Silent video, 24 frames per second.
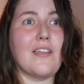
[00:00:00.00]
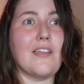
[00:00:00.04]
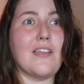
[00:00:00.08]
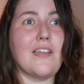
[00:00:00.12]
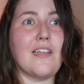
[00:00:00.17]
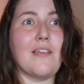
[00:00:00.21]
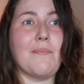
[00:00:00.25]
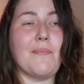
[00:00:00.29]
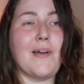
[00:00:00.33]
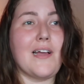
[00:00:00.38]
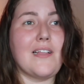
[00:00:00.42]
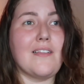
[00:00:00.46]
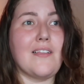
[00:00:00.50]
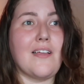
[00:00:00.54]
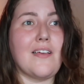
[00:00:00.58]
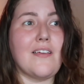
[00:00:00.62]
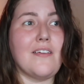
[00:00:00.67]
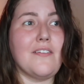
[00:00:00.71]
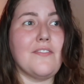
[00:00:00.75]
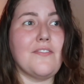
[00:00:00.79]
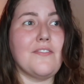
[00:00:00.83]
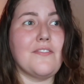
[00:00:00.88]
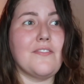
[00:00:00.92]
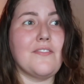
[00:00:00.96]
in my
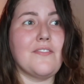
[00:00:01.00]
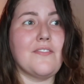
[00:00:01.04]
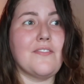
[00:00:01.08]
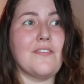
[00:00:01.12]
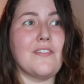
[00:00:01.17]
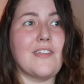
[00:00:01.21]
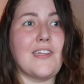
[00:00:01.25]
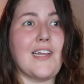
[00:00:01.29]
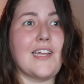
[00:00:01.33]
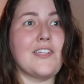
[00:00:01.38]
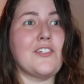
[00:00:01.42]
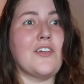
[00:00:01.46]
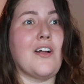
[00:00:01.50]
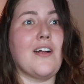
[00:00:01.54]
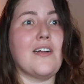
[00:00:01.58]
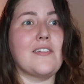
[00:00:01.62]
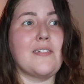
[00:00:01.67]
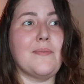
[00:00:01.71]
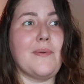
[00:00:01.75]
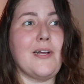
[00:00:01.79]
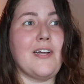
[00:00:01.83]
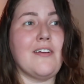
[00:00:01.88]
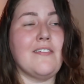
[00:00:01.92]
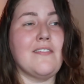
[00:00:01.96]
life that I talked
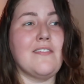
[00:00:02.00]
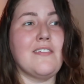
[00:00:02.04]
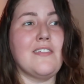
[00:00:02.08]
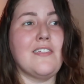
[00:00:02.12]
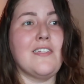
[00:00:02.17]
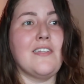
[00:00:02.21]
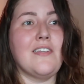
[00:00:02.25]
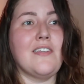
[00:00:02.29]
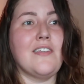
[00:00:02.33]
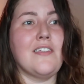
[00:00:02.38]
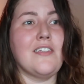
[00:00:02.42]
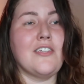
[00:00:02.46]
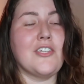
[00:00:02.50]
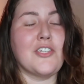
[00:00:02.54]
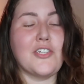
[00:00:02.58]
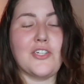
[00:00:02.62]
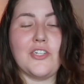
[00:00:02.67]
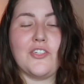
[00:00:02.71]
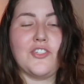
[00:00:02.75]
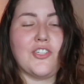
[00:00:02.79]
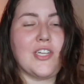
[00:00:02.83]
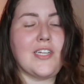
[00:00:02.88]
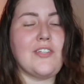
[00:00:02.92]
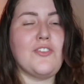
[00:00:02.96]
about
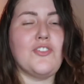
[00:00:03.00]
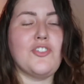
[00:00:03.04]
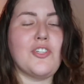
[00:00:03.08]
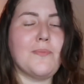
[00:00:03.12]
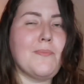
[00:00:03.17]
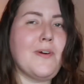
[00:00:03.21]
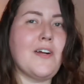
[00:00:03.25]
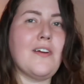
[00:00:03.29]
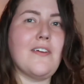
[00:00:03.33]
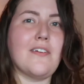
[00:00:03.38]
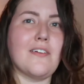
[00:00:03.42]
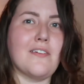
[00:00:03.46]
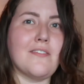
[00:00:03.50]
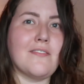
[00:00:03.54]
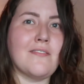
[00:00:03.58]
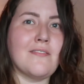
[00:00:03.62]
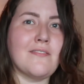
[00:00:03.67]
could change tomorrow.